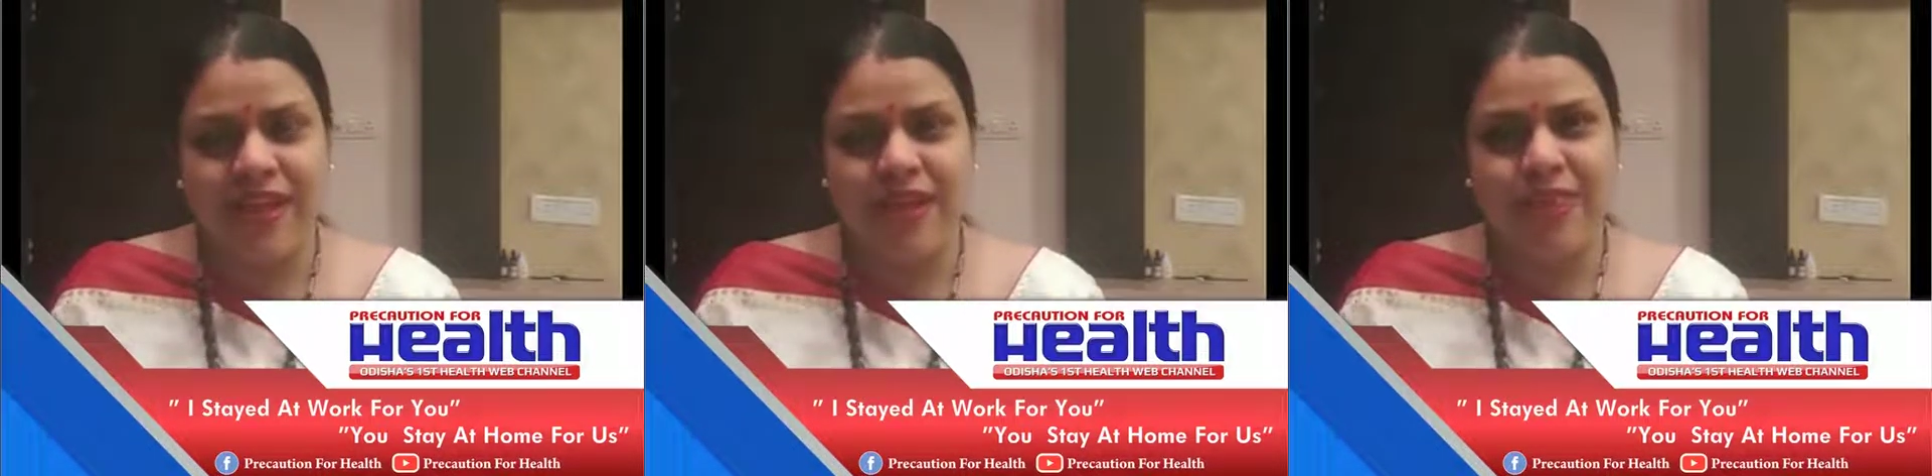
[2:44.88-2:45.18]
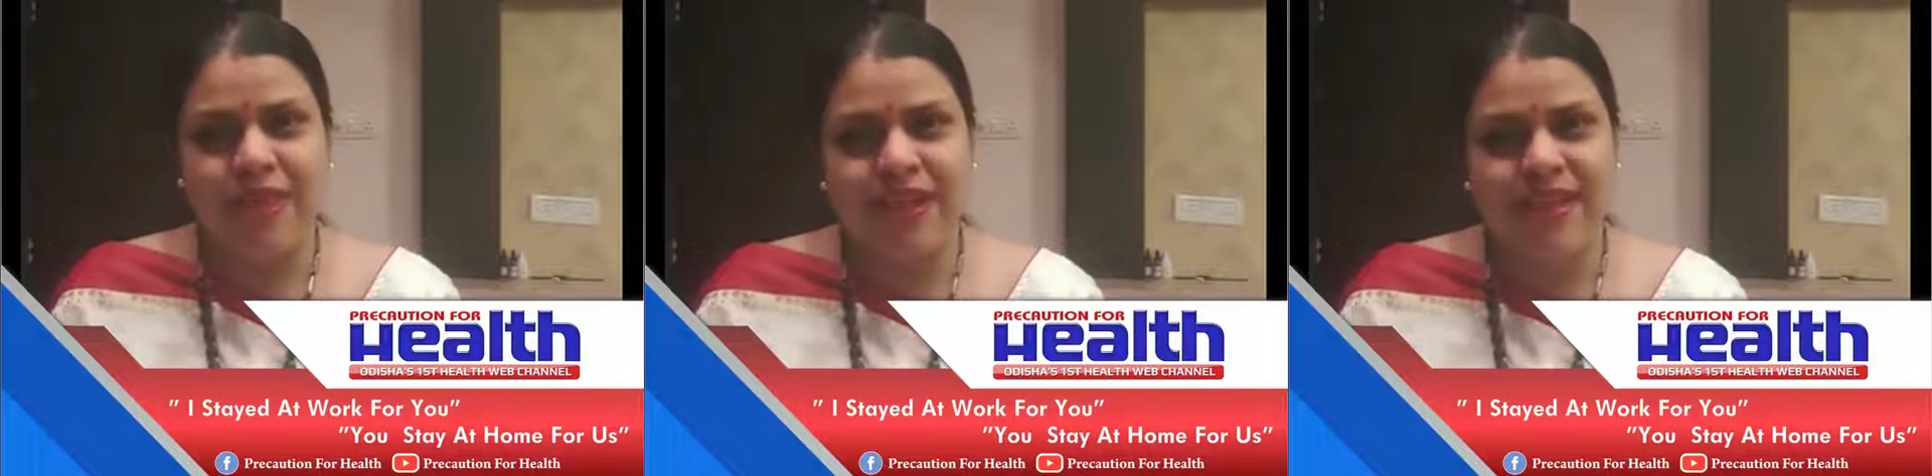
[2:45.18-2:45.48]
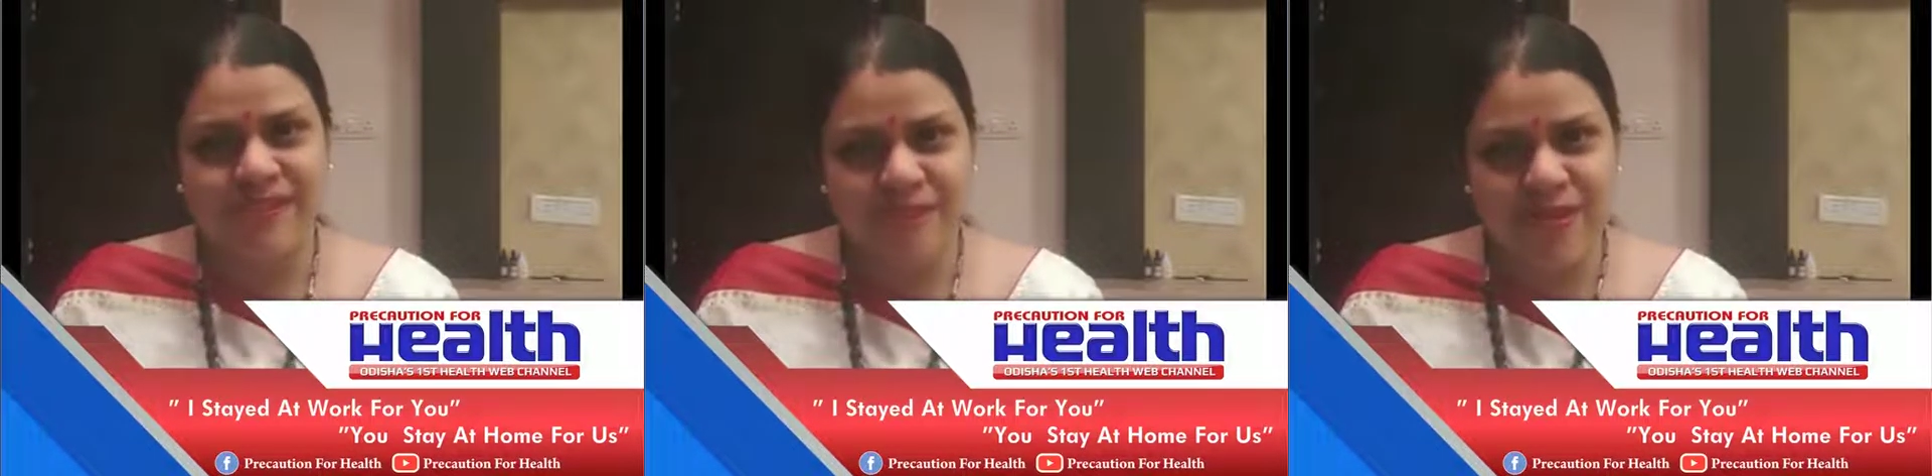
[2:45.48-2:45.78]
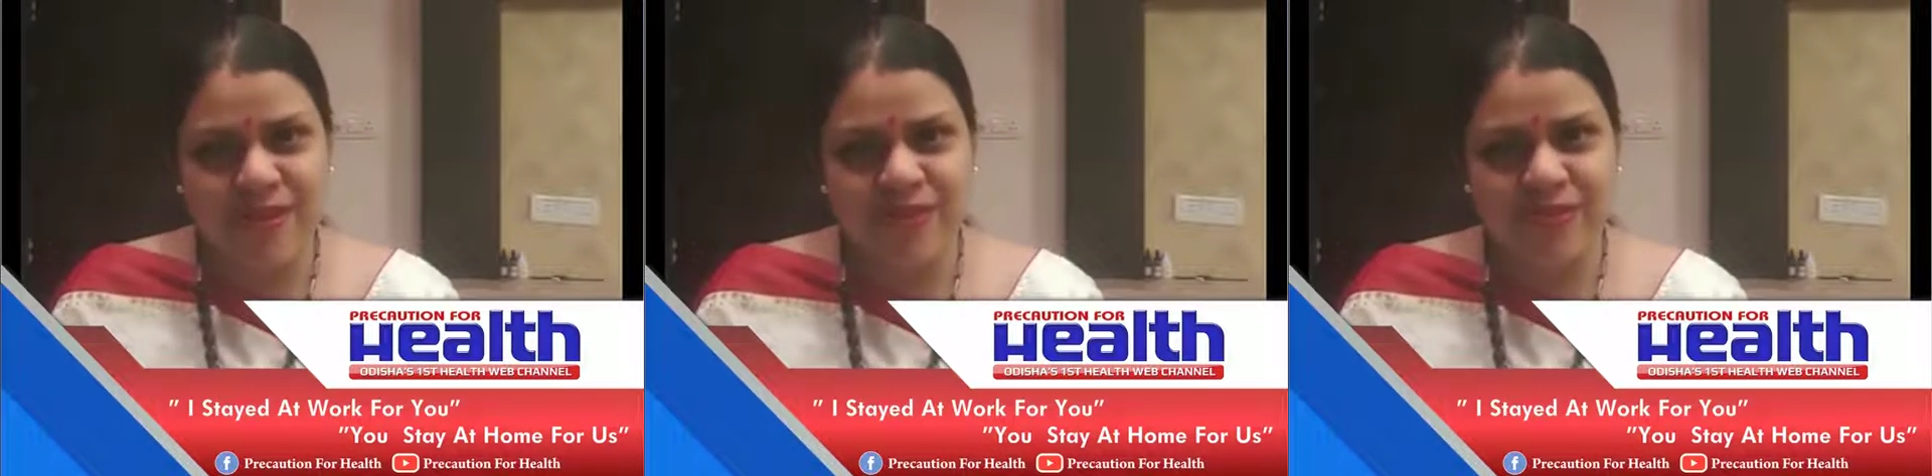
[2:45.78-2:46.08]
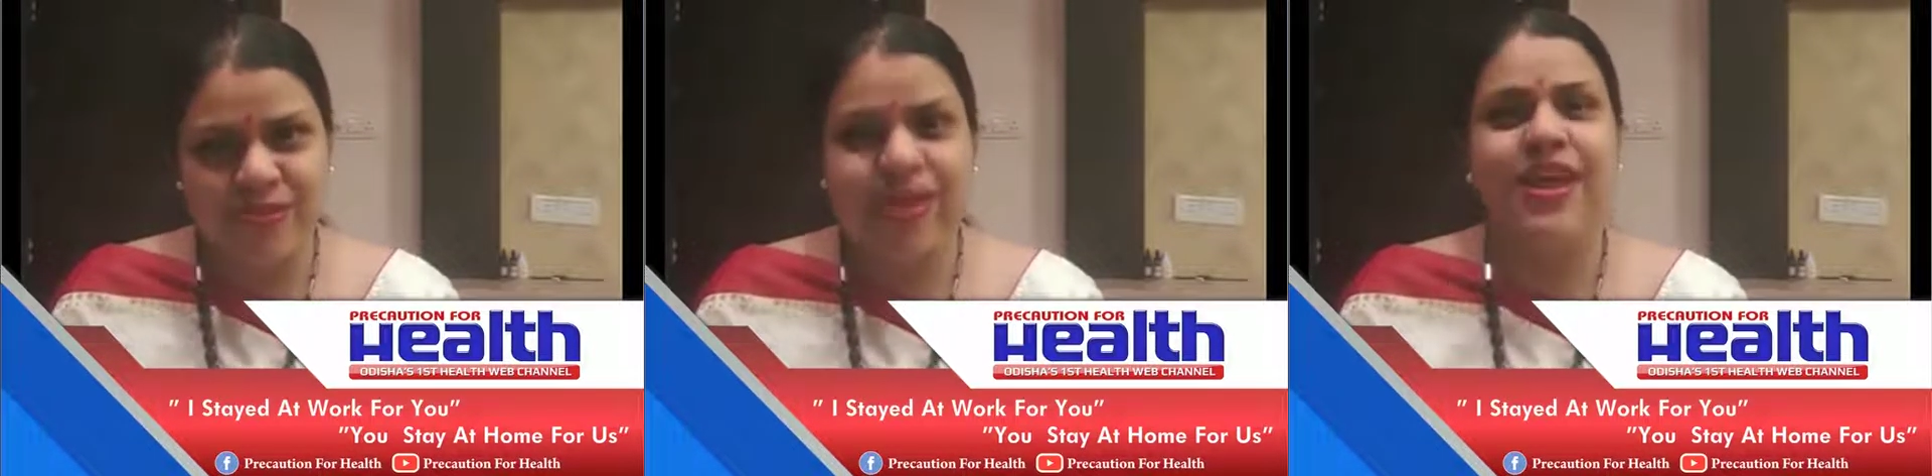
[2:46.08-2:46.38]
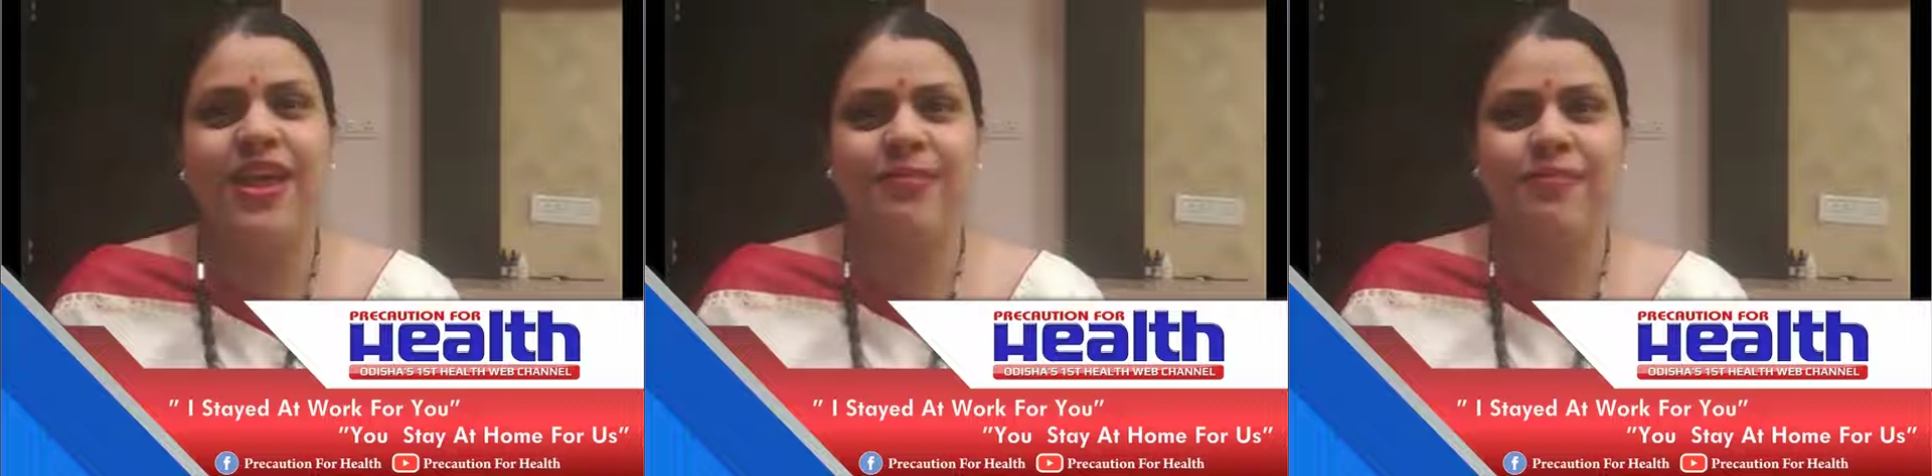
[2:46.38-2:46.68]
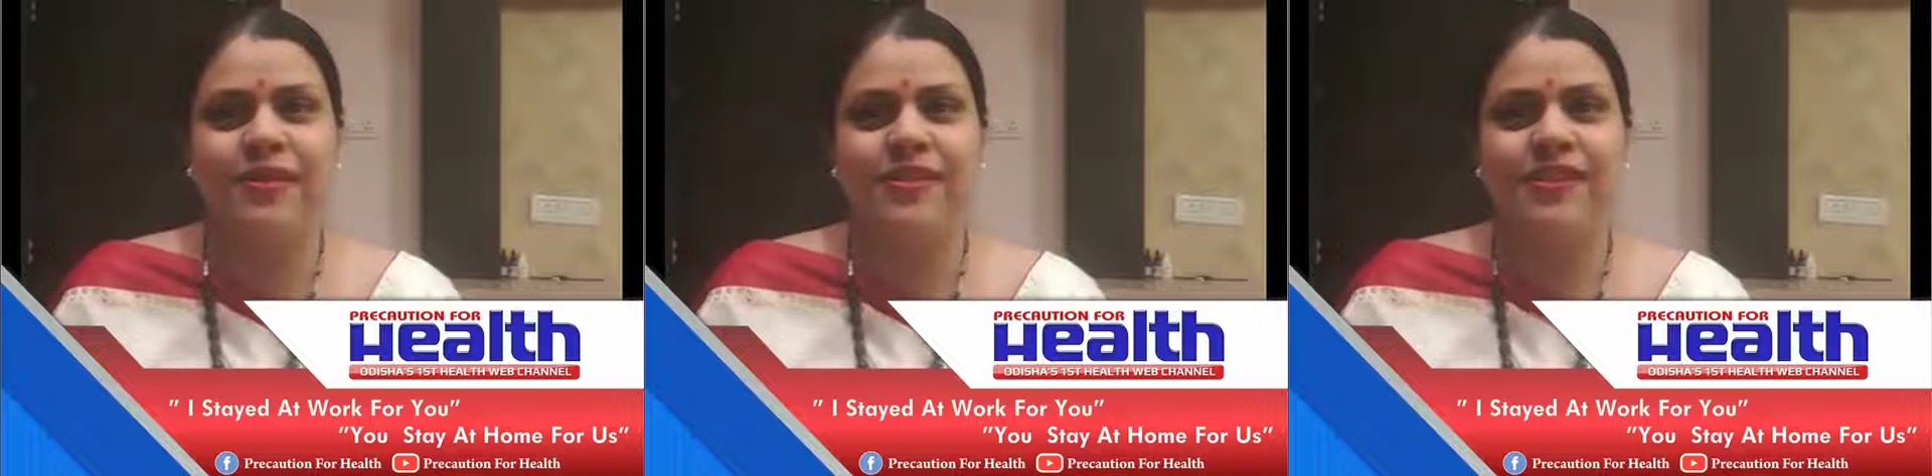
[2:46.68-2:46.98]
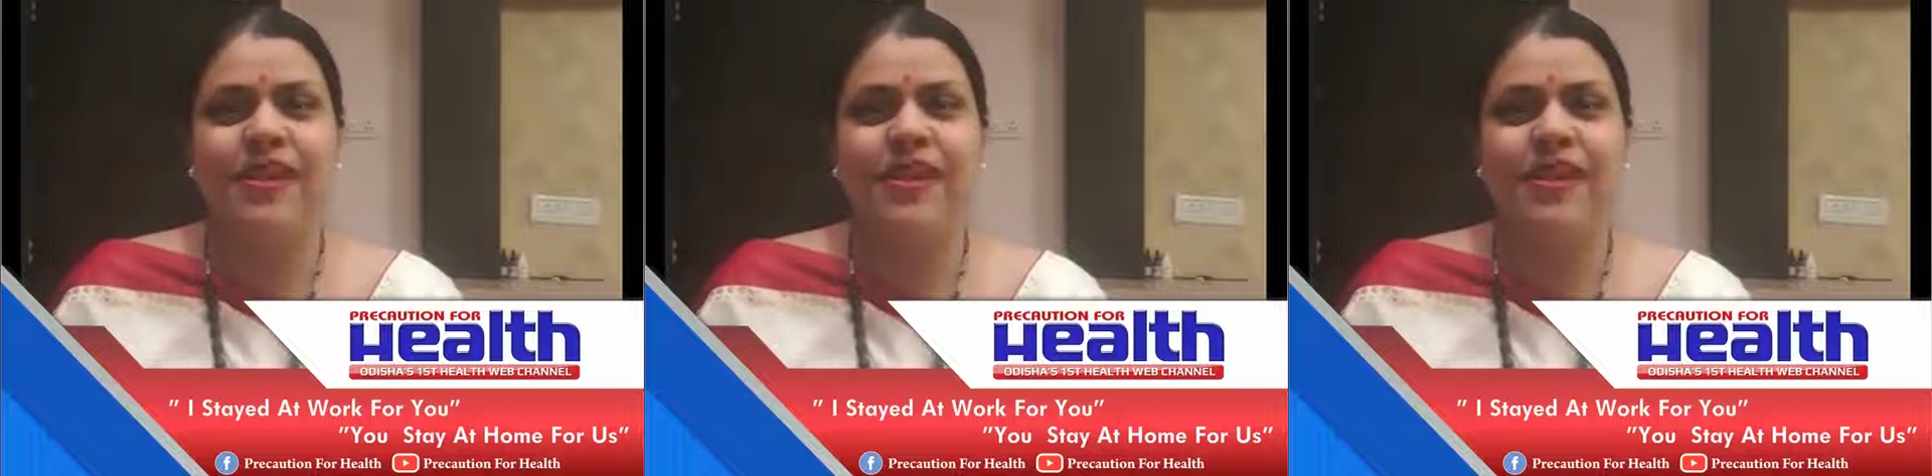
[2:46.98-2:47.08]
make us strong, which will help us